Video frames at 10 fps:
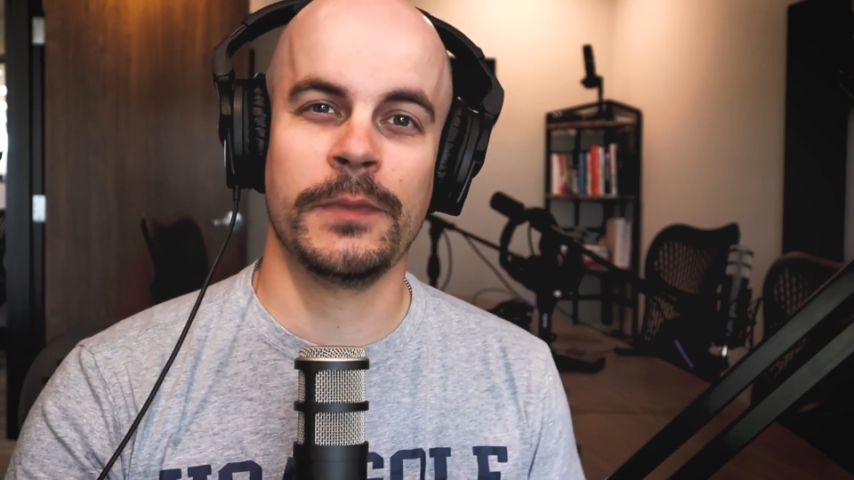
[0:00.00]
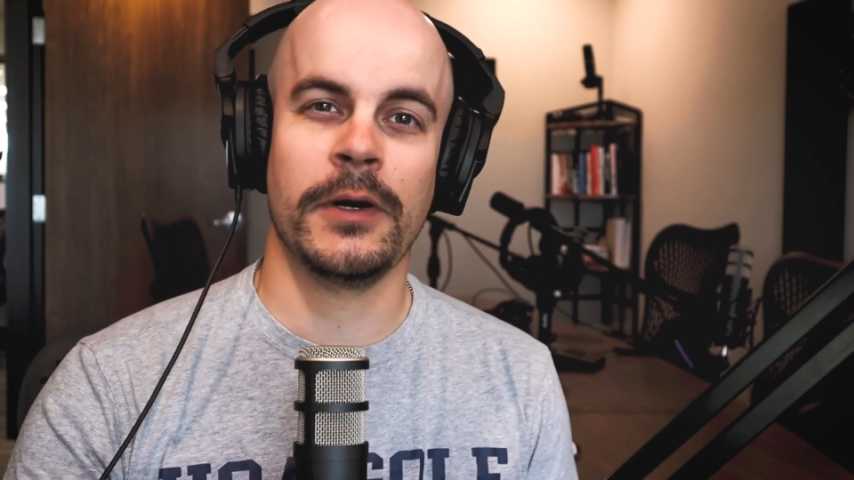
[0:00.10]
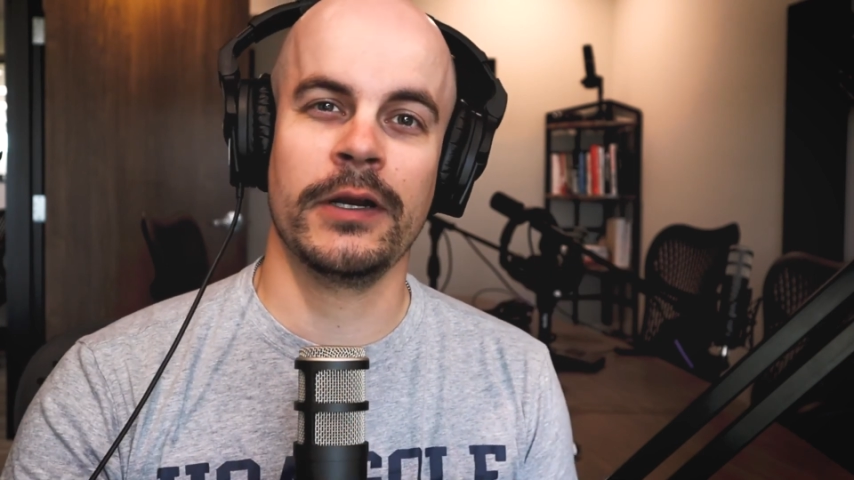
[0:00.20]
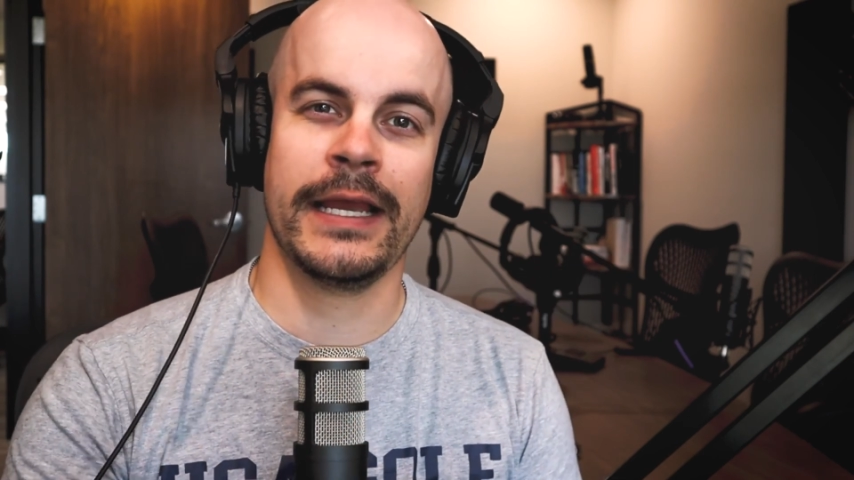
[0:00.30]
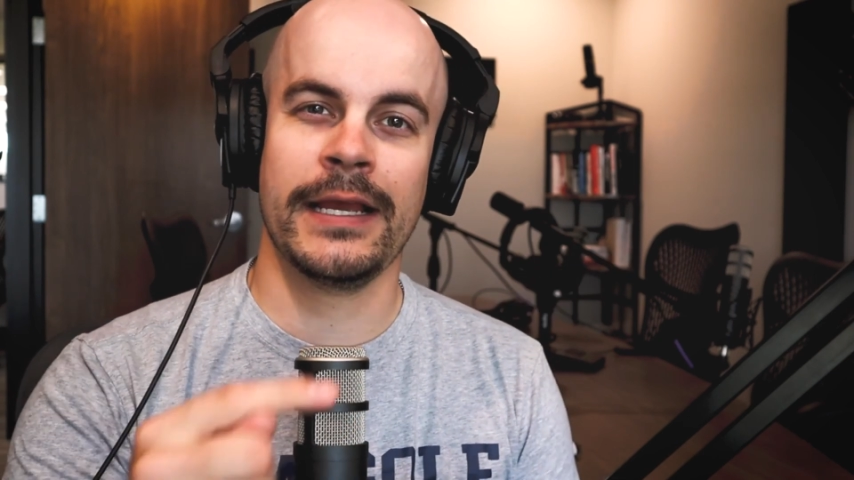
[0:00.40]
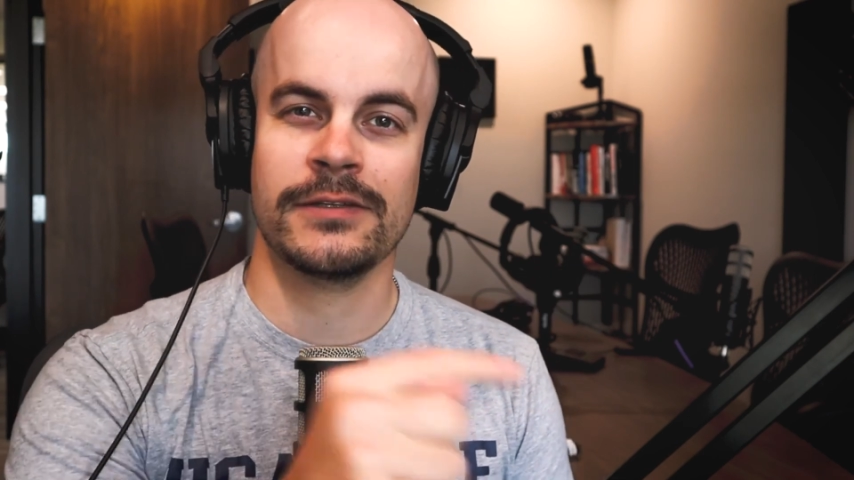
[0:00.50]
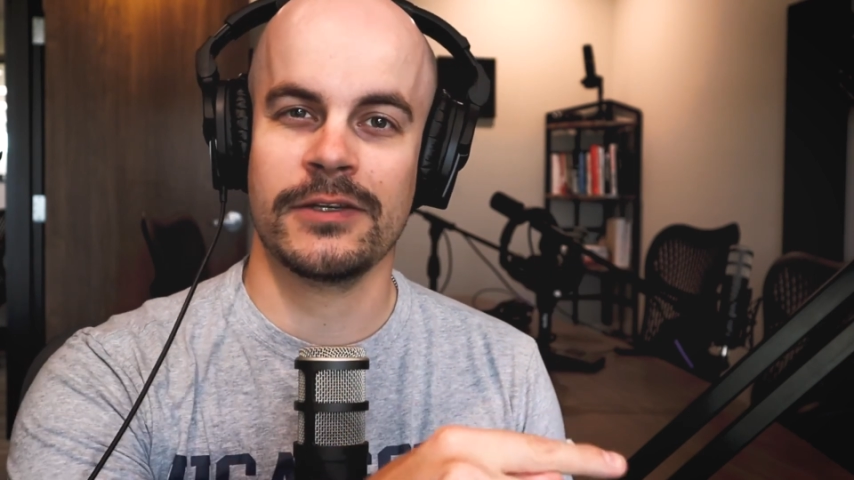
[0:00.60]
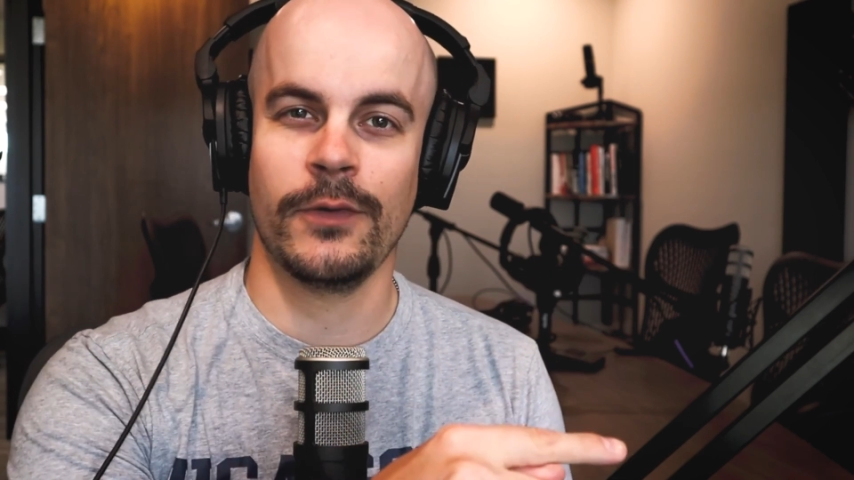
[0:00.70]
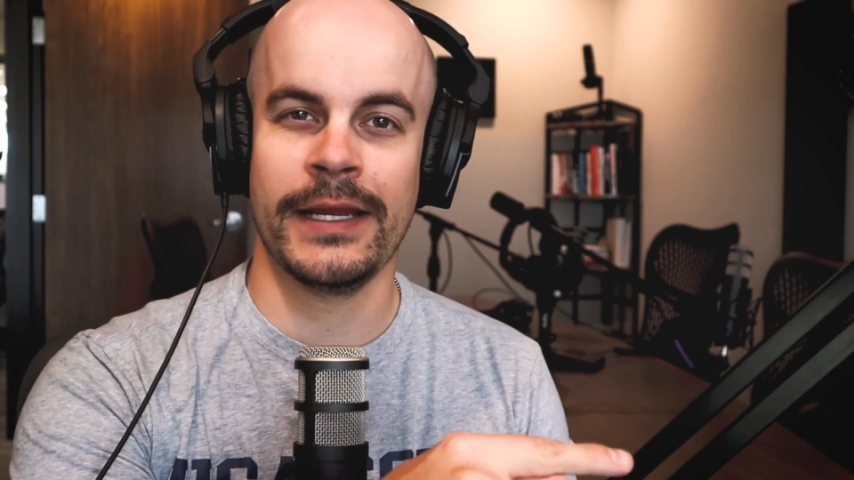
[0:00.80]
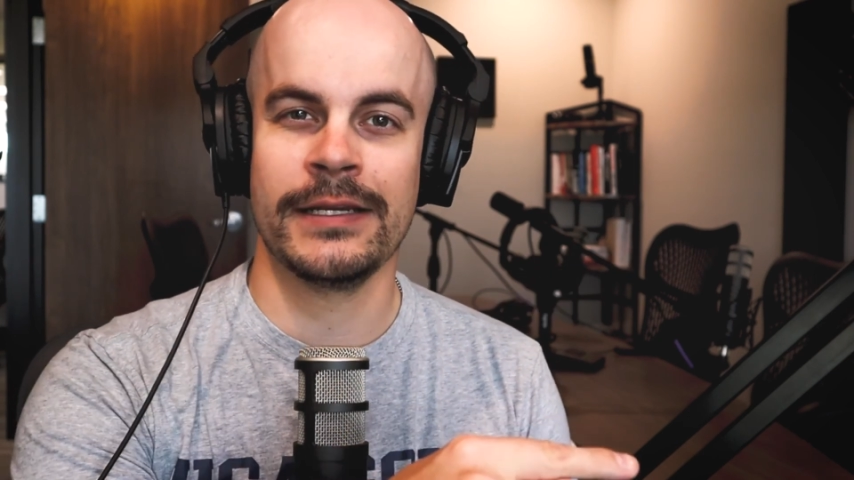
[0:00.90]
podcast,
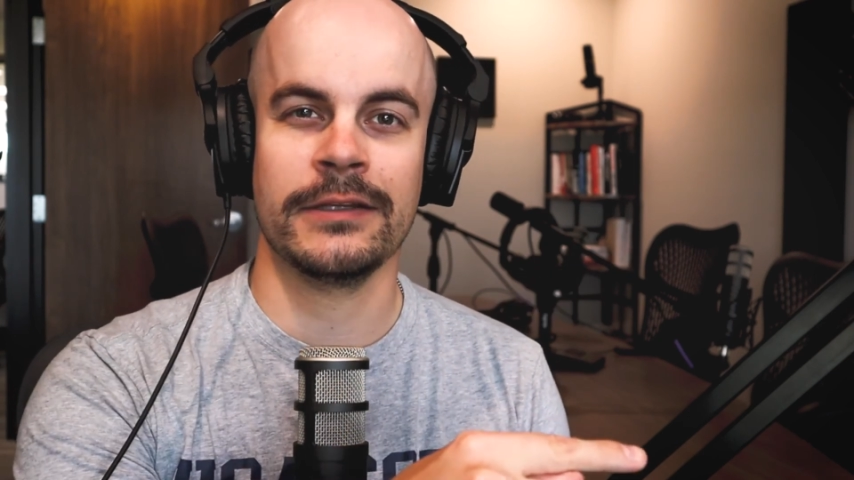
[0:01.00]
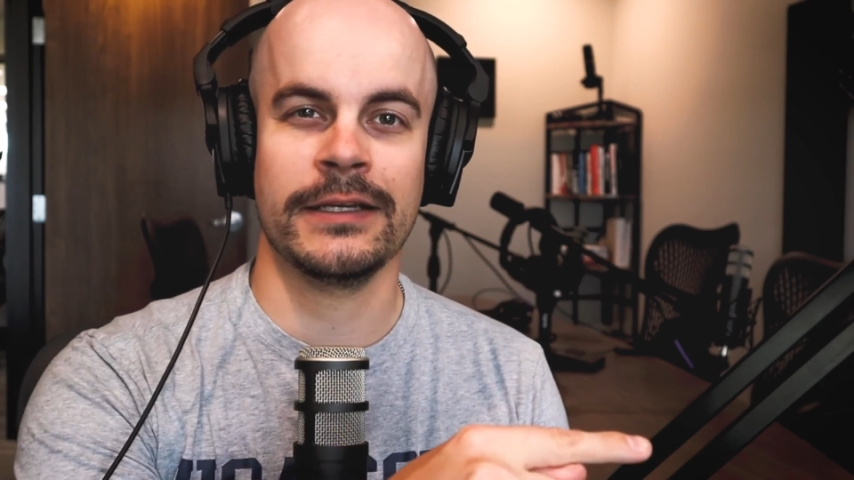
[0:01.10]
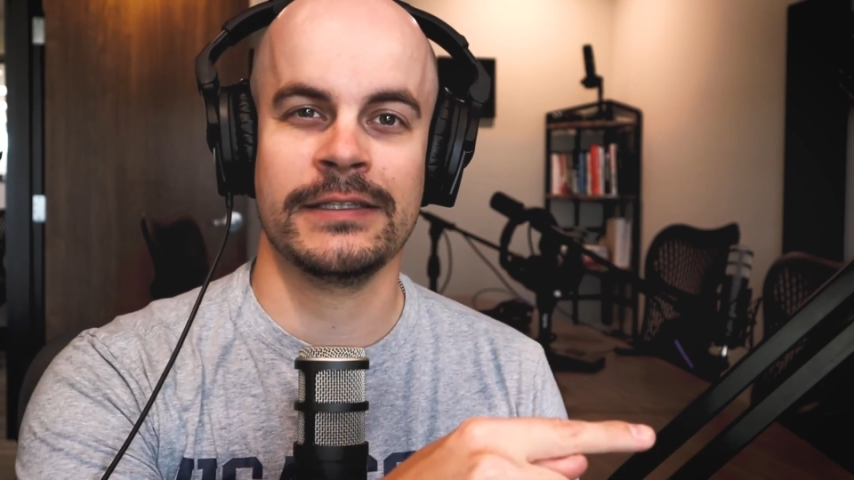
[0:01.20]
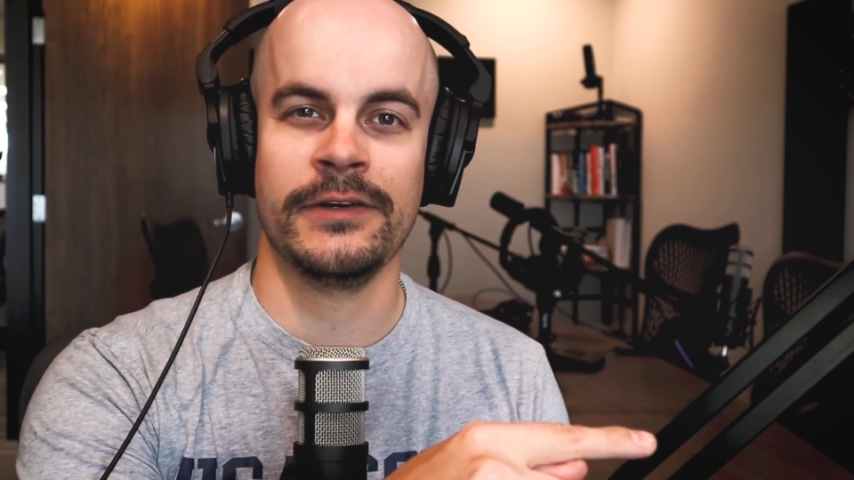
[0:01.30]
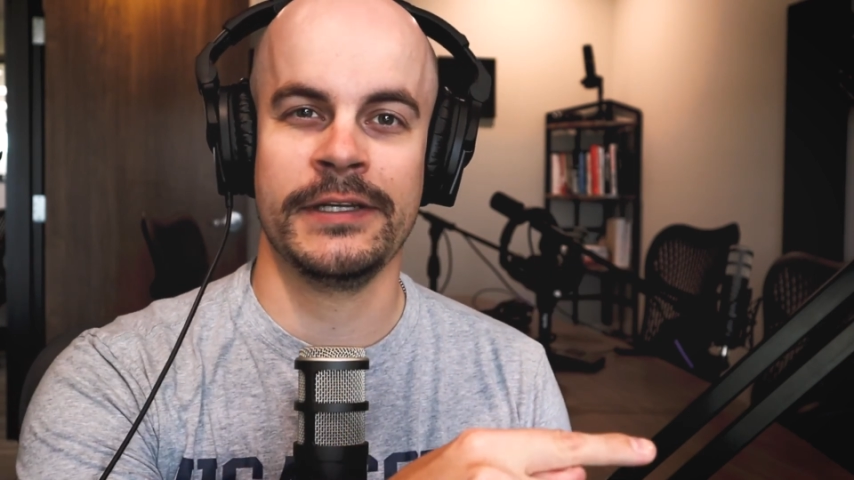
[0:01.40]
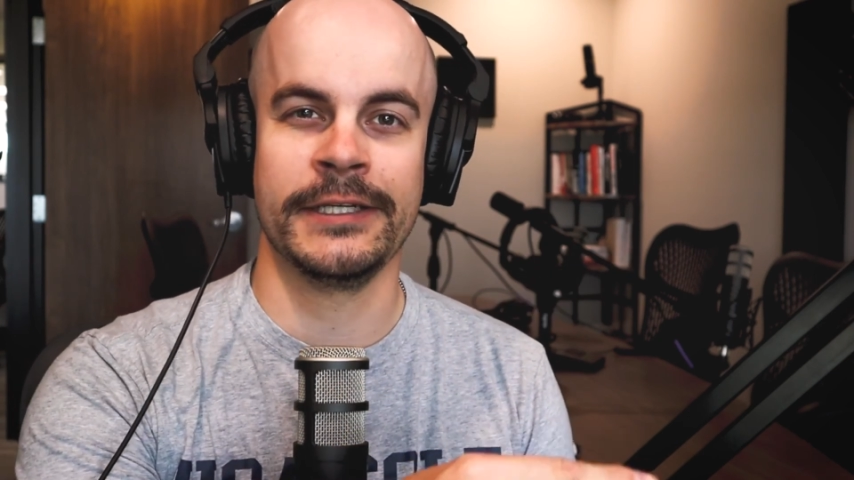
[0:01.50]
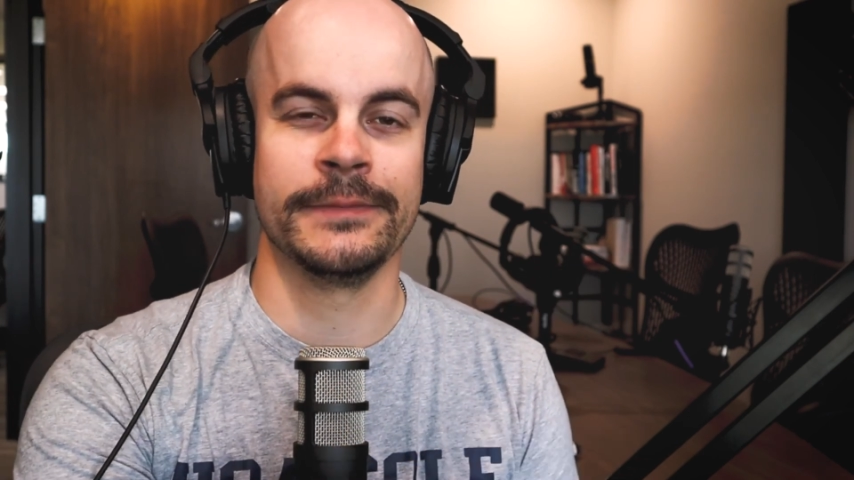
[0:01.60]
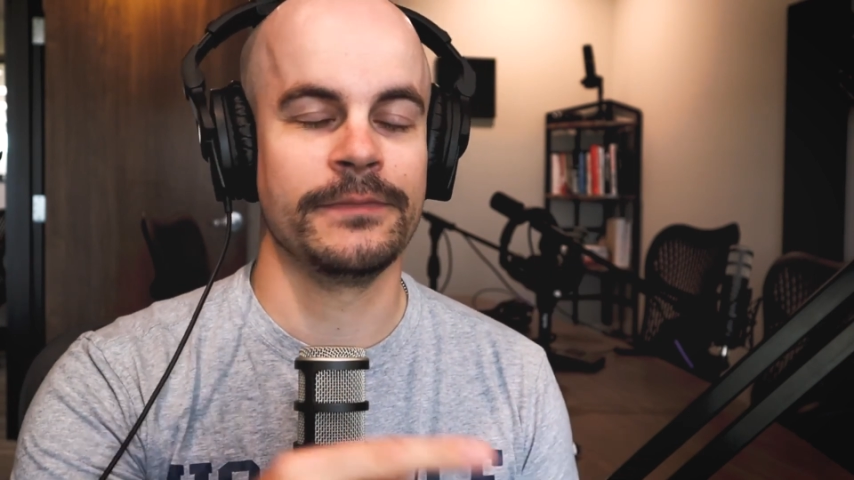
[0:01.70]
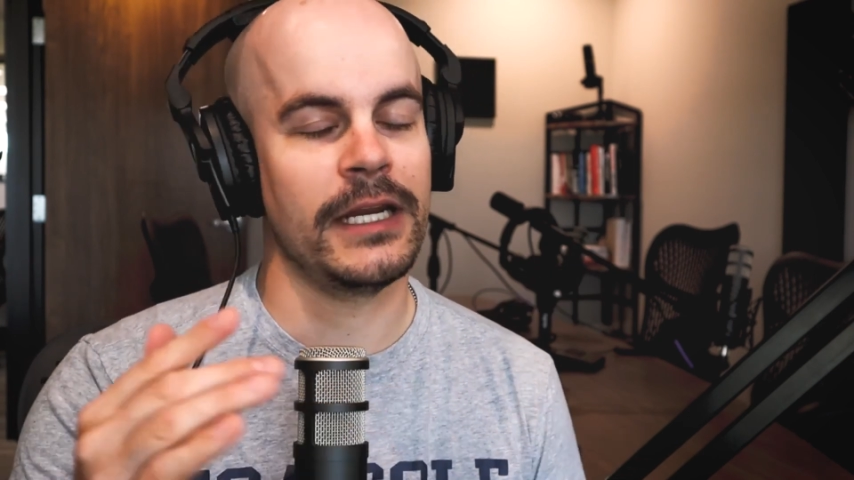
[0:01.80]
go ahead and click down here.